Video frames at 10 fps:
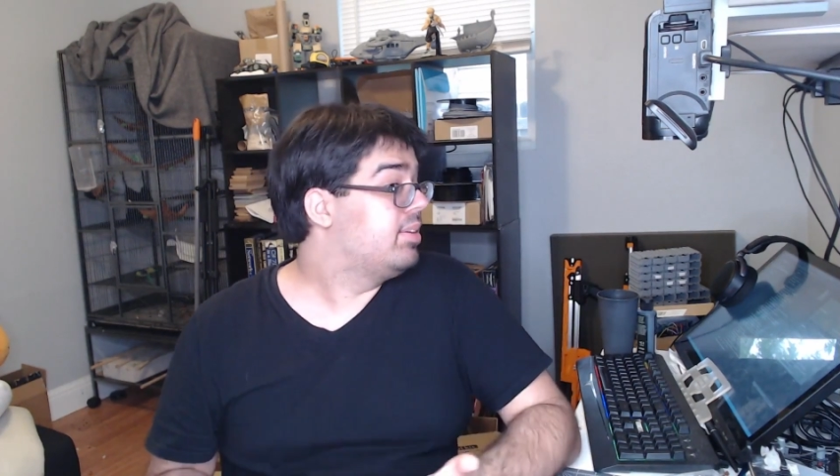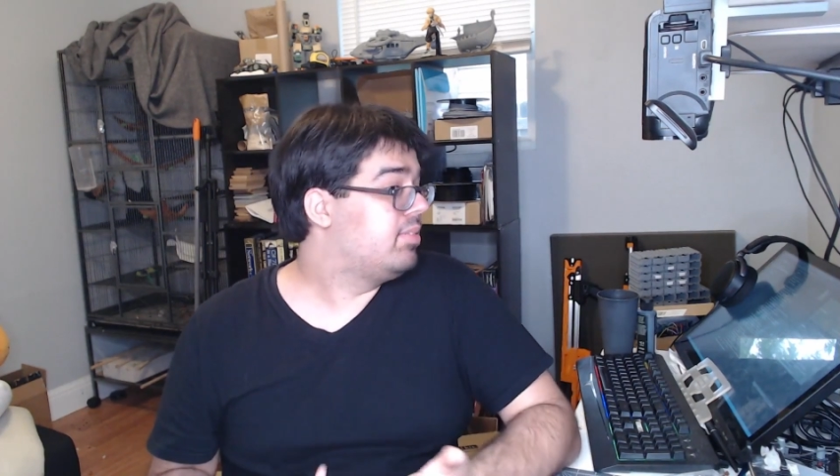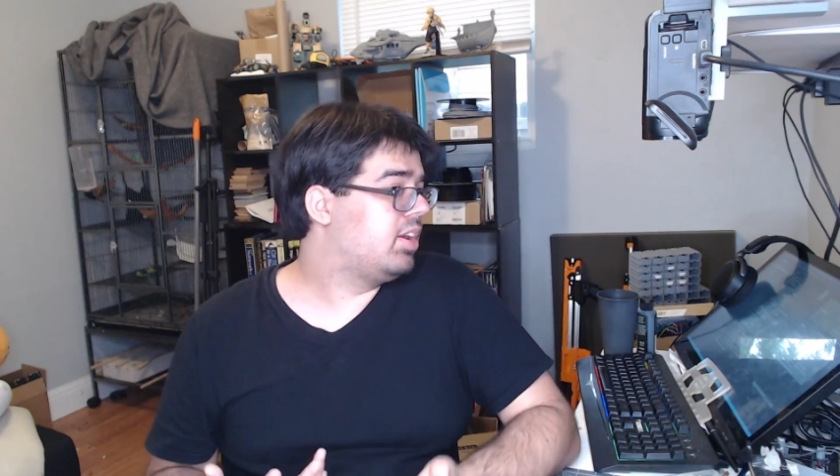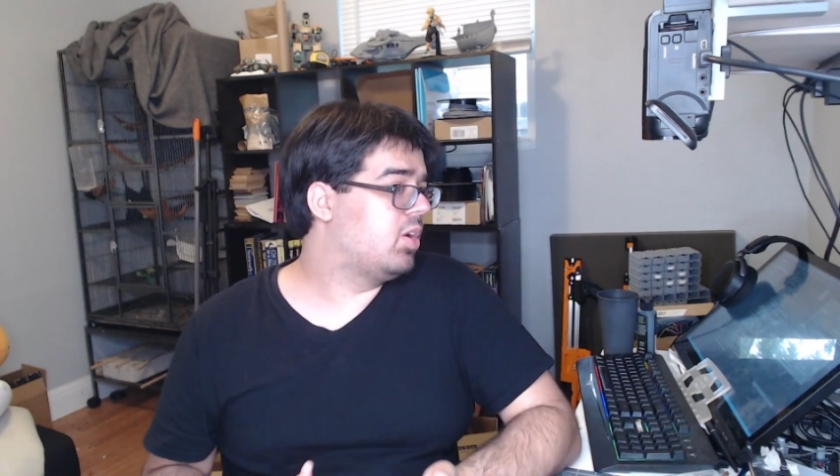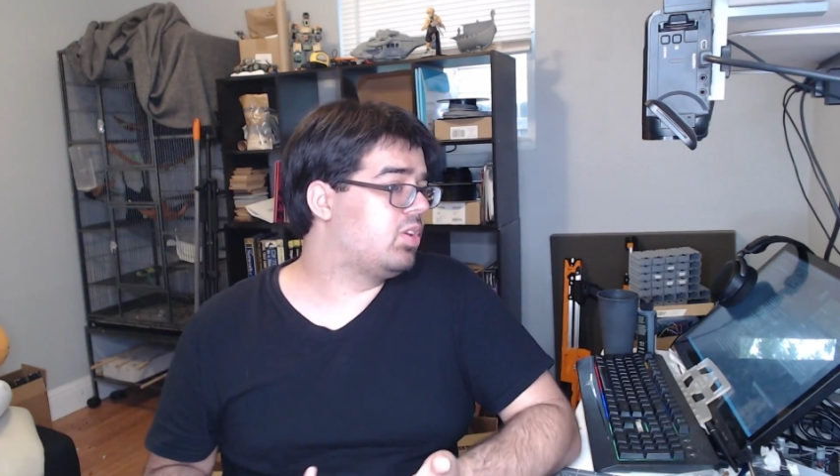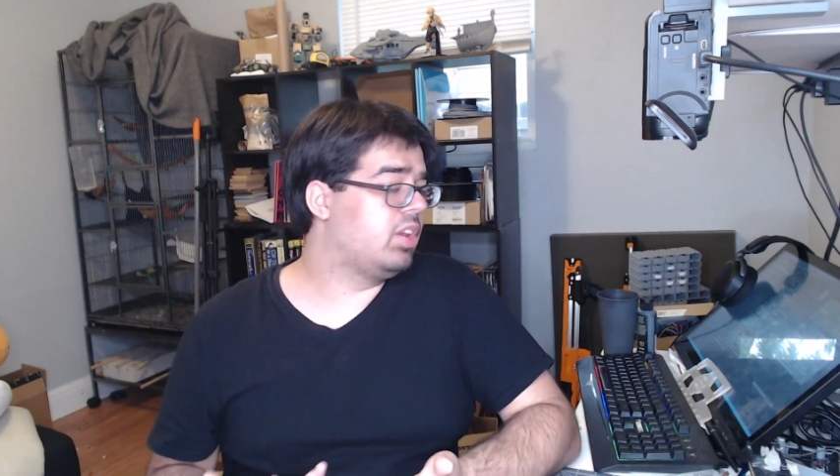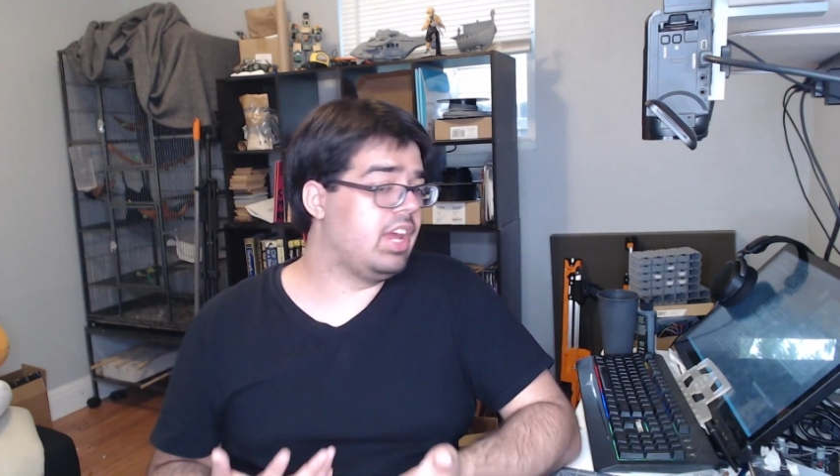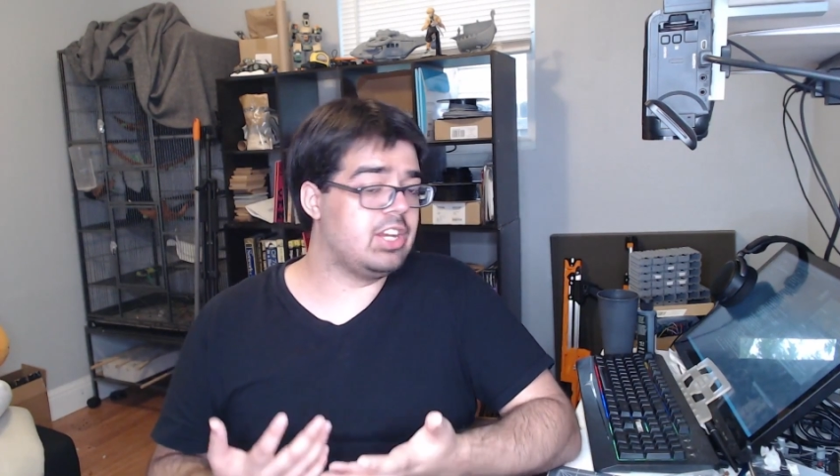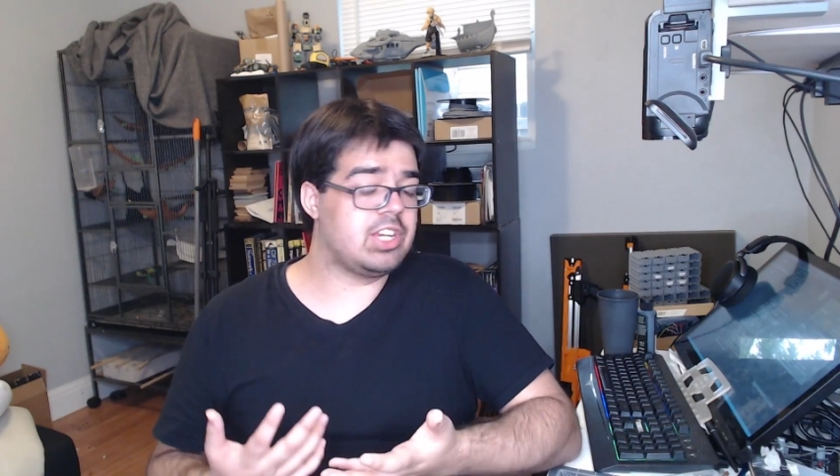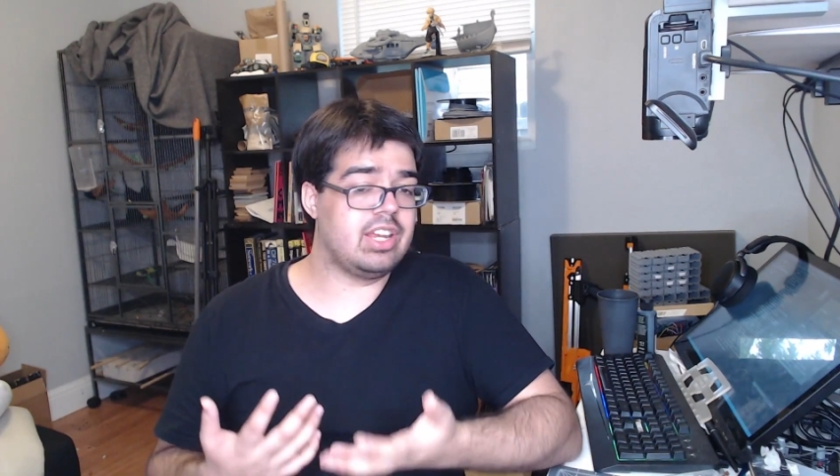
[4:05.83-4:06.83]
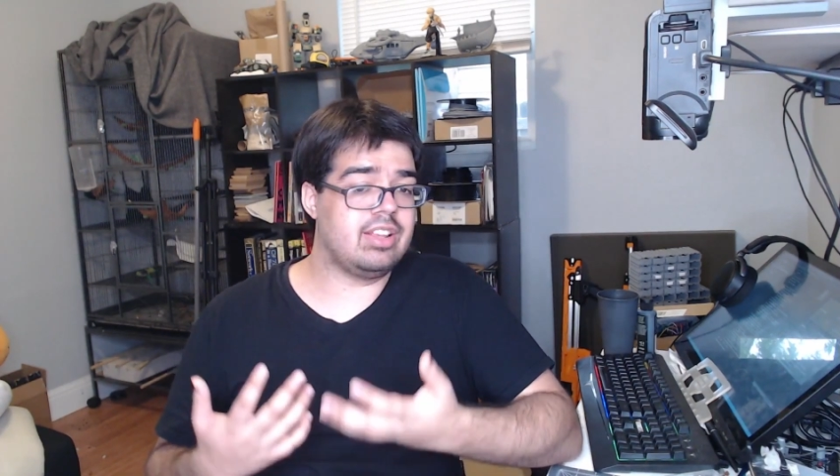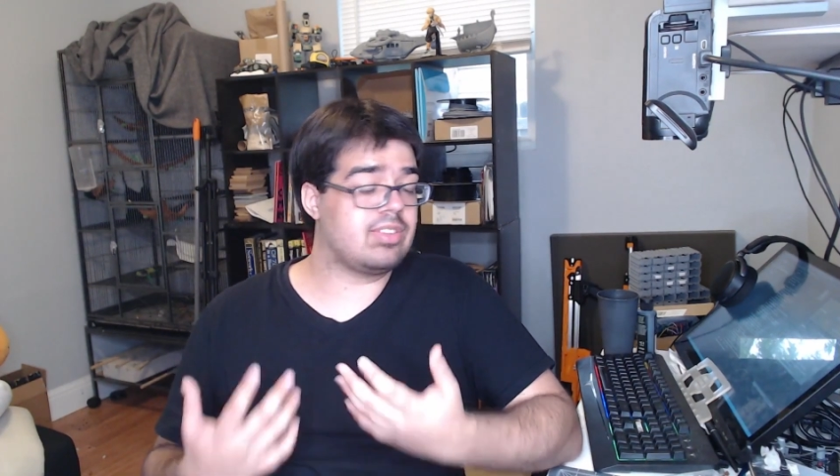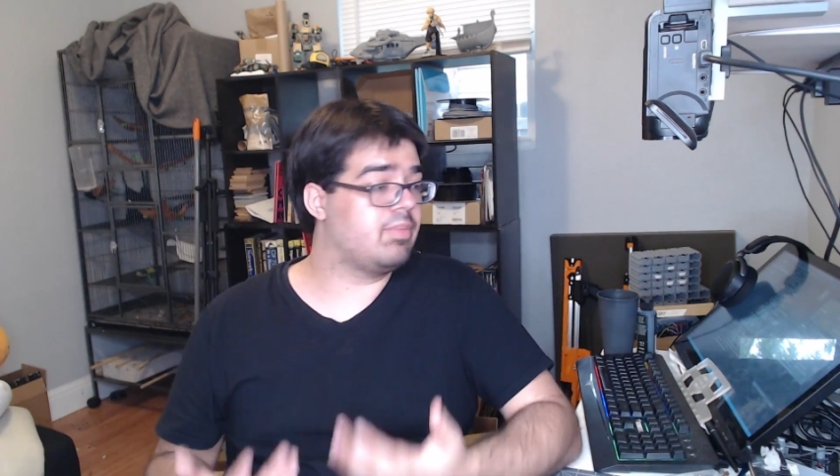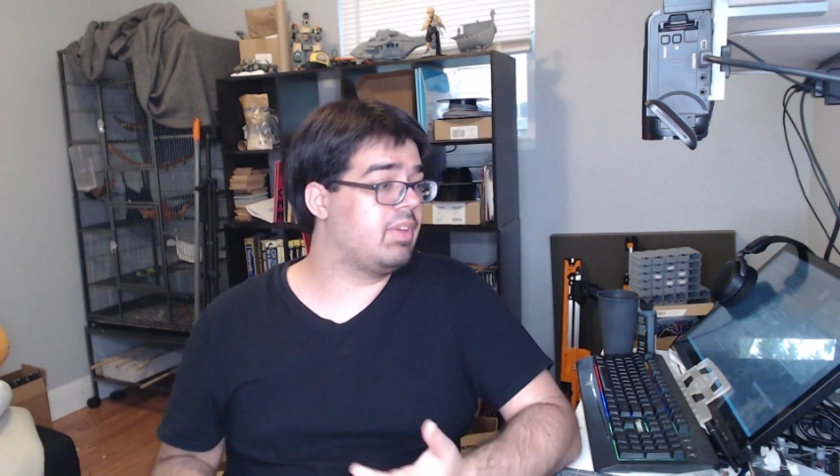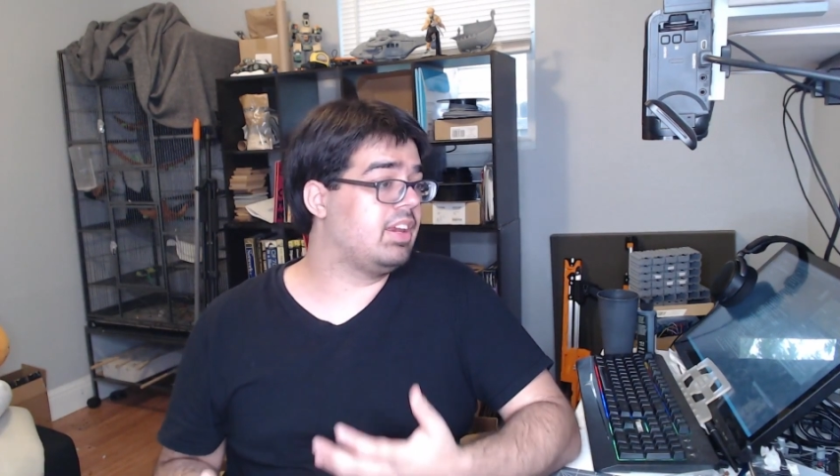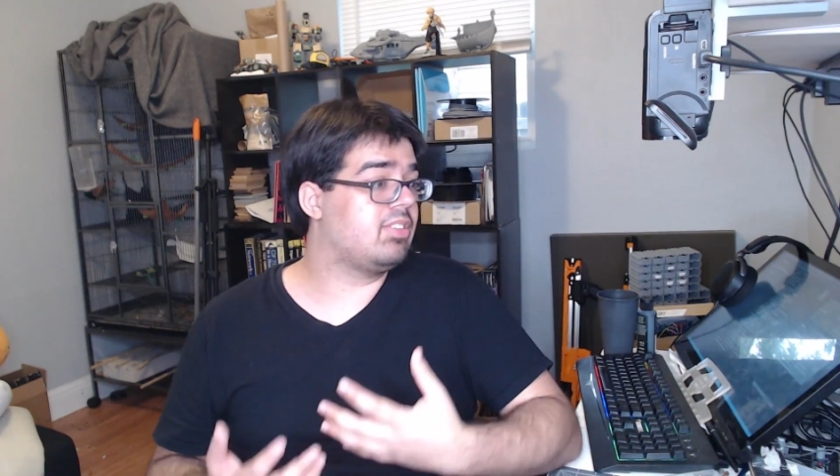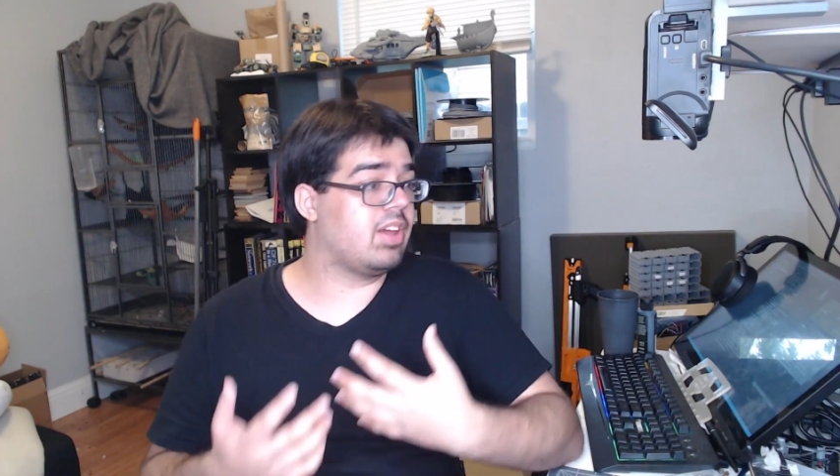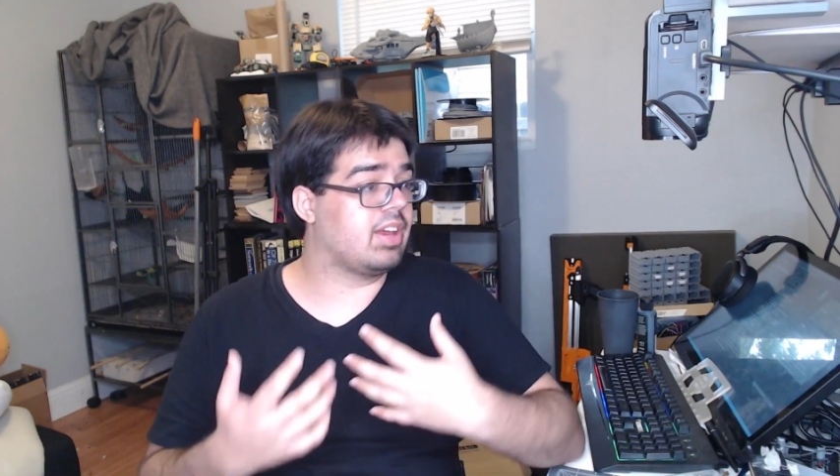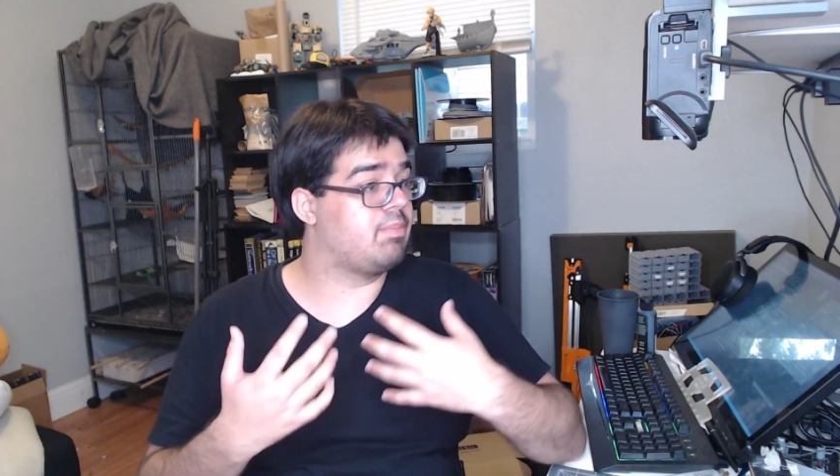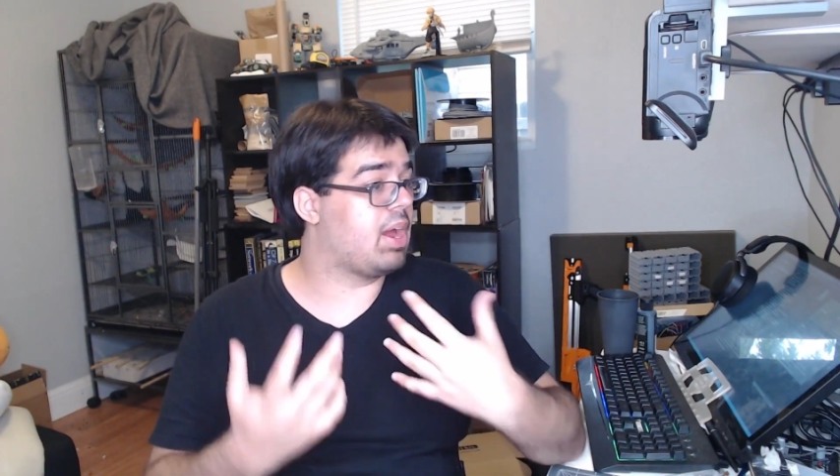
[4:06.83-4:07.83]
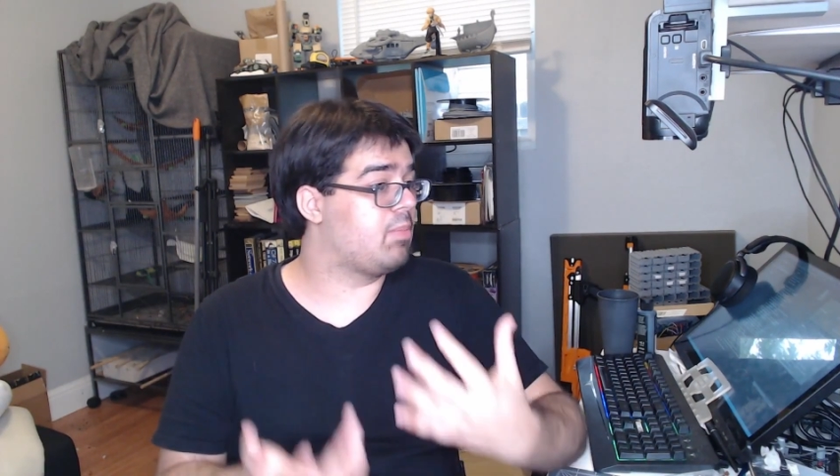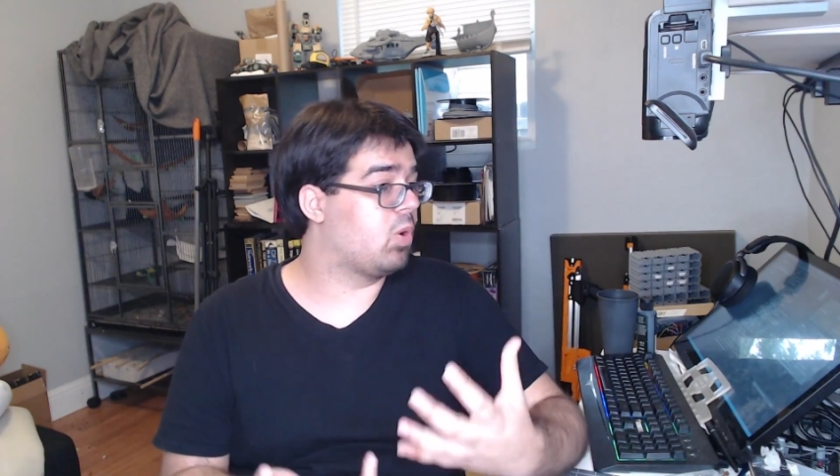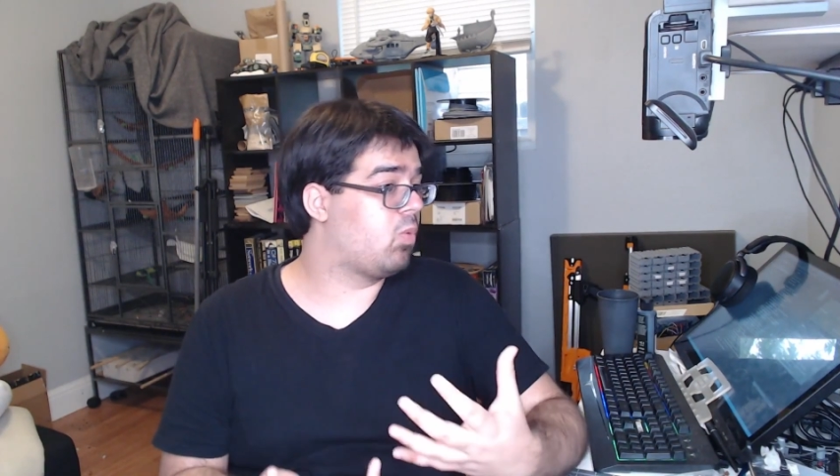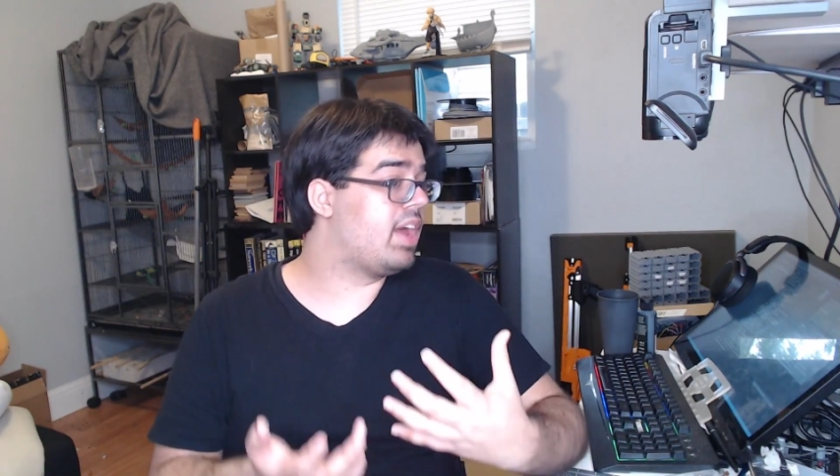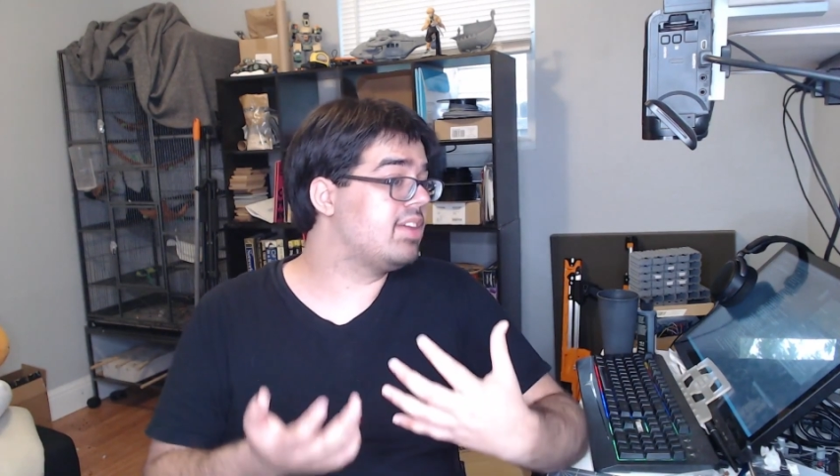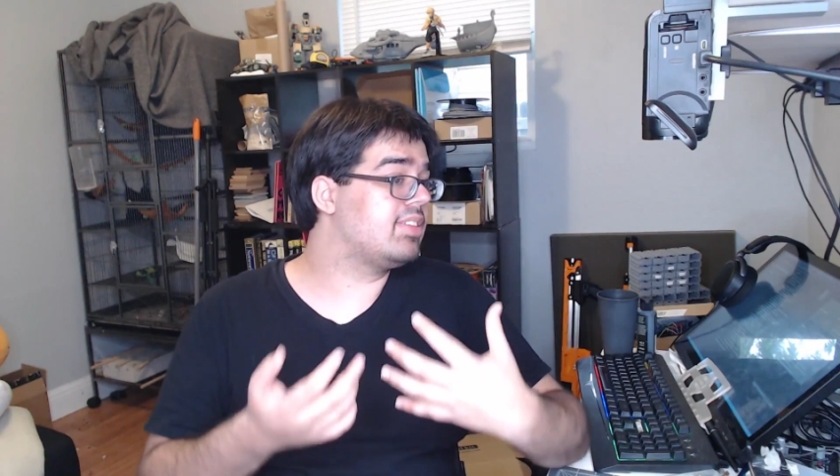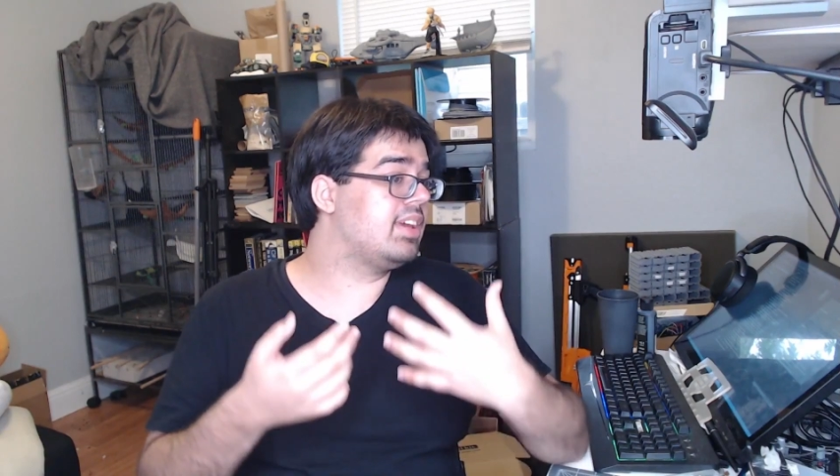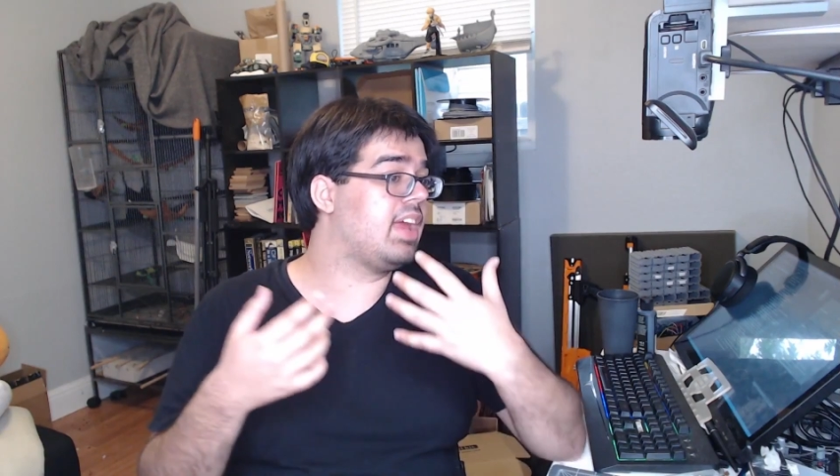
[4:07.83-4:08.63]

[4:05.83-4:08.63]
donations, some money so I can buy more resin,